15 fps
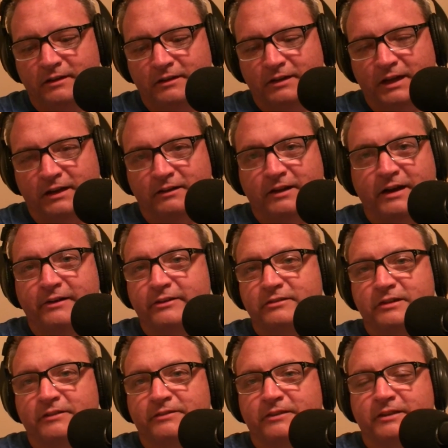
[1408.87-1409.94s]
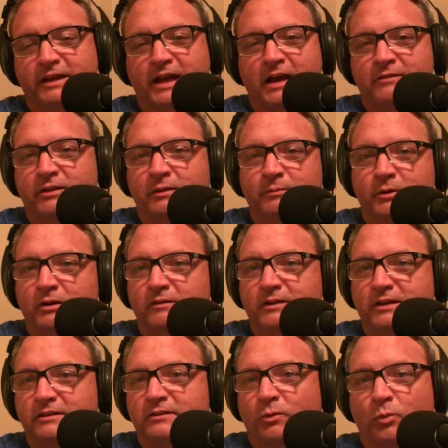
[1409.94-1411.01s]
And a lot of the stuff that they have in the
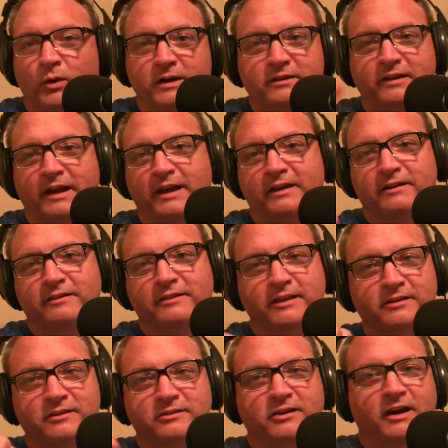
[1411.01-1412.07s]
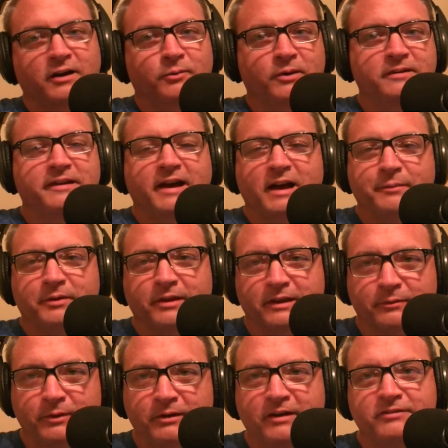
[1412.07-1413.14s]
movie is a one take. They just shot it one time, and they're like,
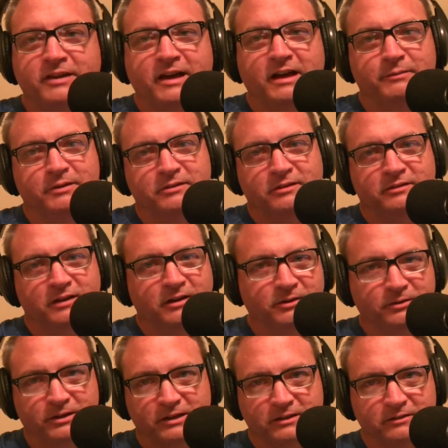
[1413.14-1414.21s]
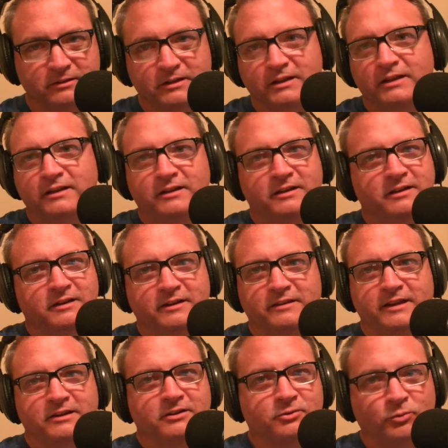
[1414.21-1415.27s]
"We don't have time, let's just go," And
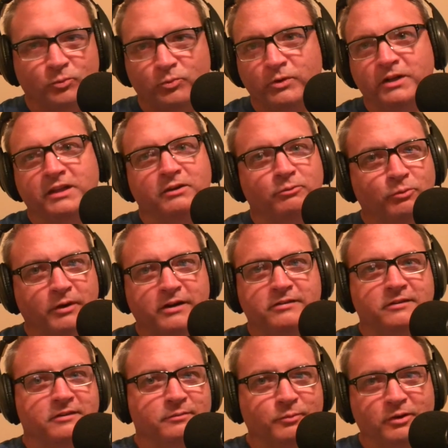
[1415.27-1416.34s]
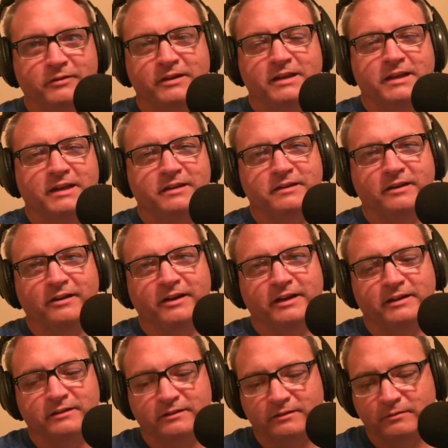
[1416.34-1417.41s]
they just really rushed this movie to get it done.
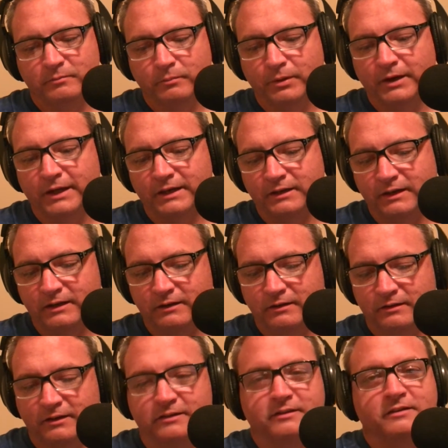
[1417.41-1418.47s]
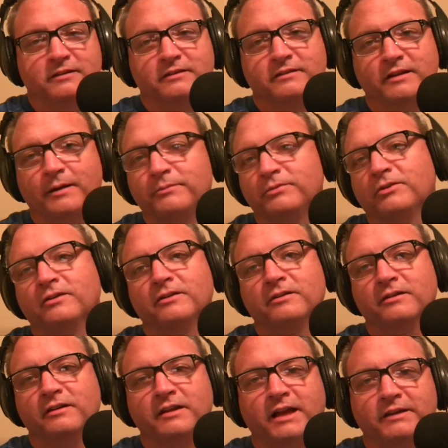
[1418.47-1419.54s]
But listen, I'm sure
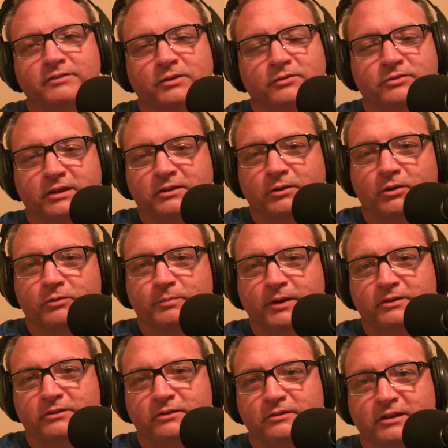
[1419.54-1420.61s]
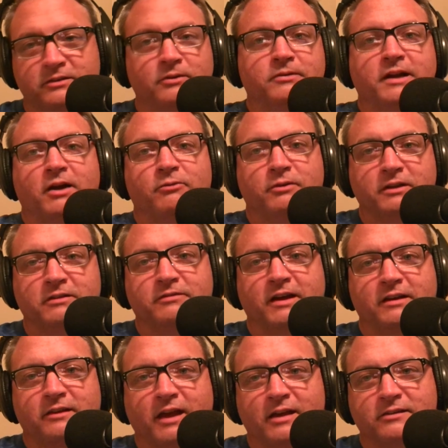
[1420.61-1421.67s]
a lot of you have seen Ghostbusters. It turned out really
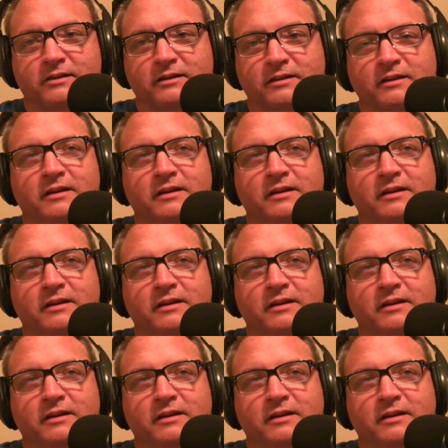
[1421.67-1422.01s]
fantastic.